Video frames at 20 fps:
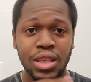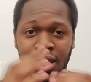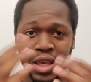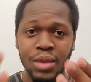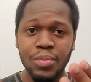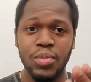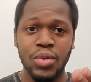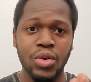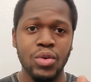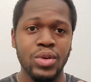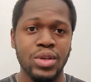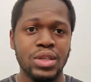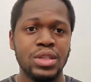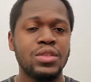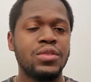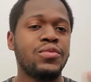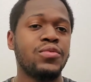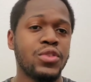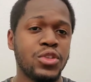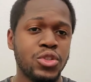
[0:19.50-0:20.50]
Kipo
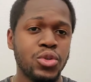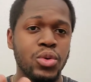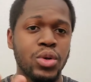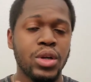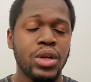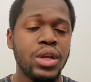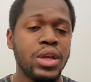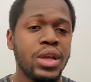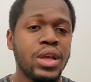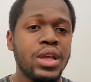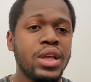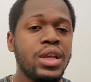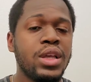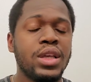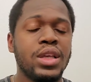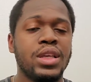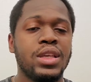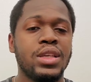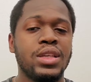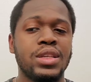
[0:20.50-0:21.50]
is, for short,
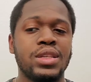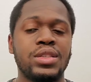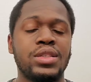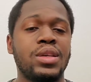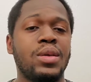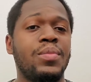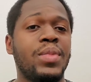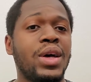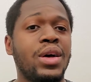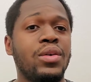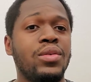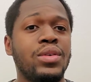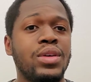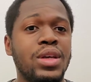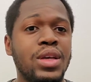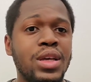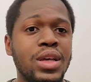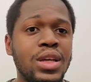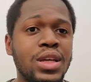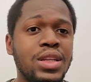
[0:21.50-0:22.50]
is about
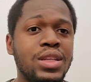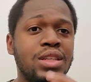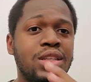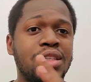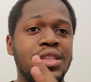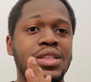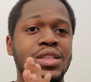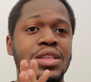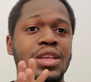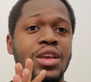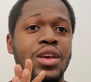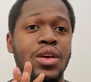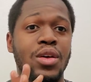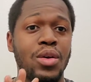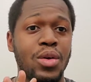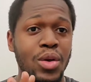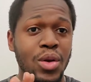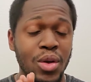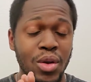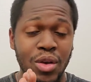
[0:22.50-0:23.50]
this
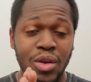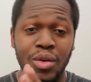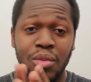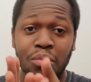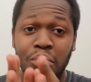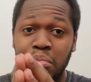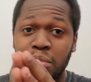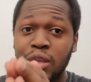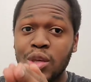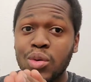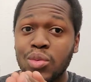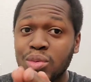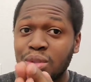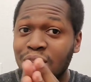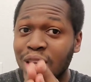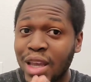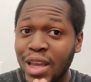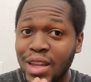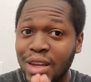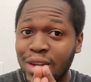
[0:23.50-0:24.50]

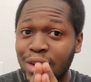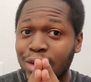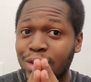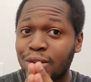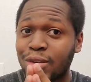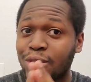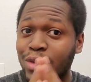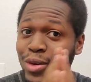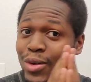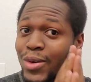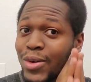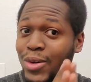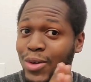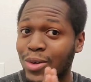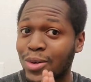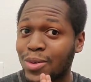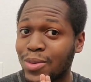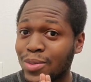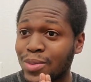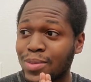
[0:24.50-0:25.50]
mutated
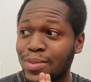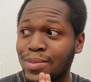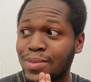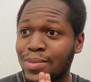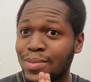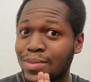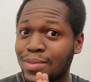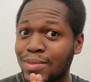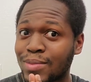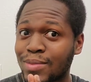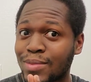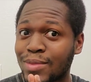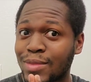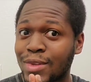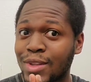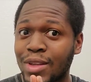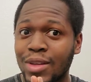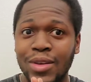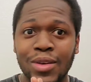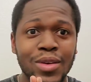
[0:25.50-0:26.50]
girl
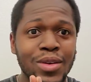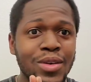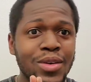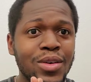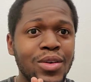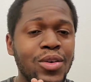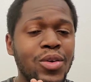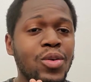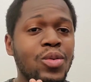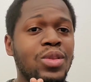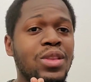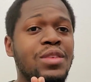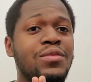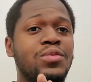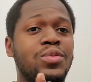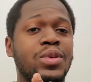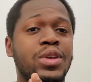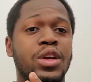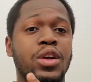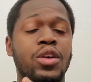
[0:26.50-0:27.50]
who
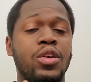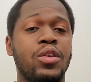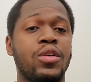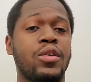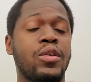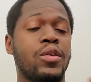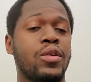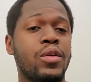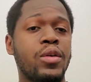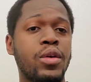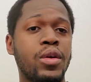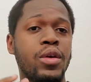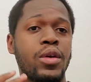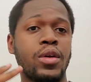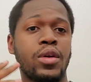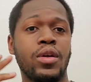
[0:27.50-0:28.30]
lives with her